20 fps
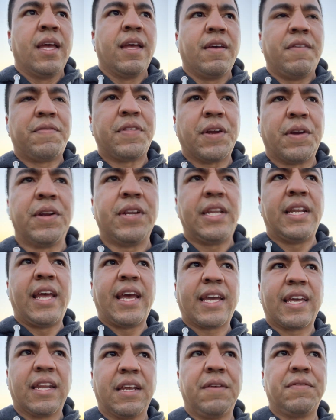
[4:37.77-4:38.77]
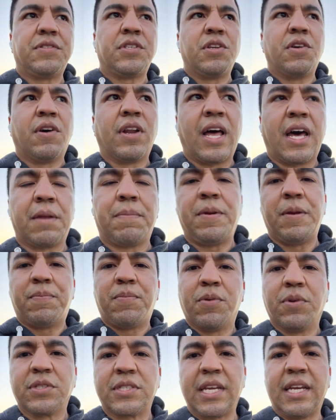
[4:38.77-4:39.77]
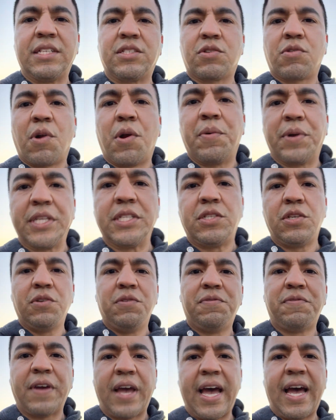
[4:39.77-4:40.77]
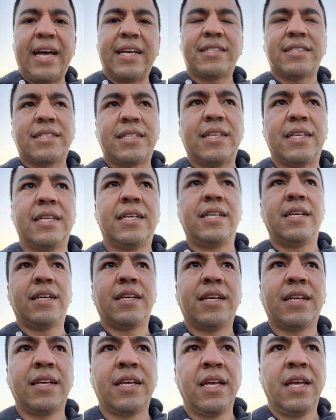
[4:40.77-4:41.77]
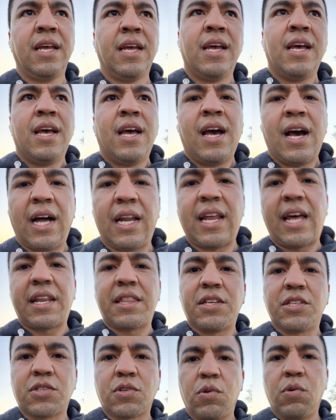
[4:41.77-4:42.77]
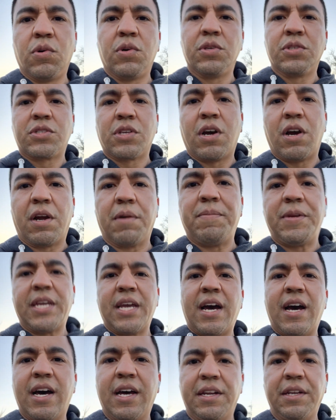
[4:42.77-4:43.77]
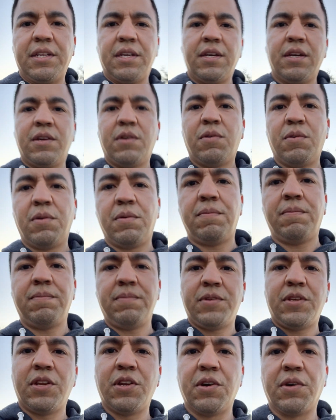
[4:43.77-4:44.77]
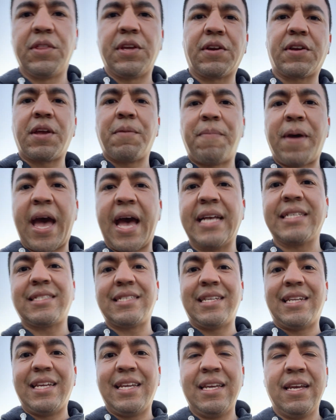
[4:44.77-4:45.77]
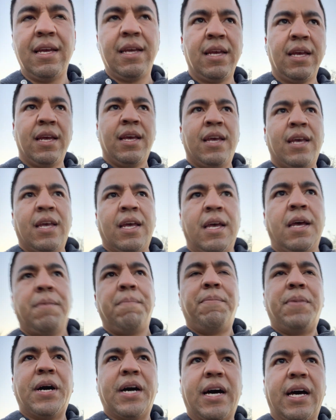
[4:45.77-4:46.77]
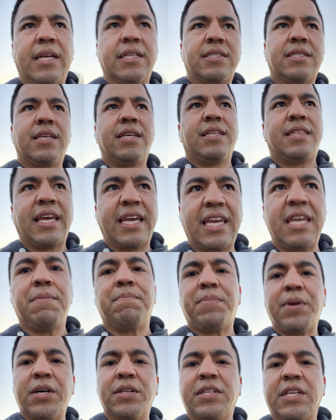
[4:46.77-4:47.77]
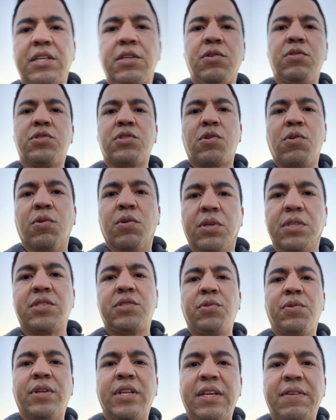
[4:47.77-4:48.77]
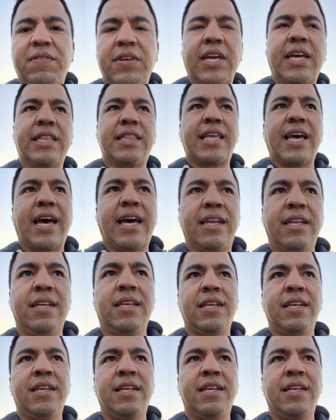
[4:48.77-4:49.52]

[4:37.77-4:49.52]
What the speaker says: If there are any negatives, a lot of people will say it's growing too fast. A lot of the schools are beyond, their capacity, but they keep building new schools to alleviate that.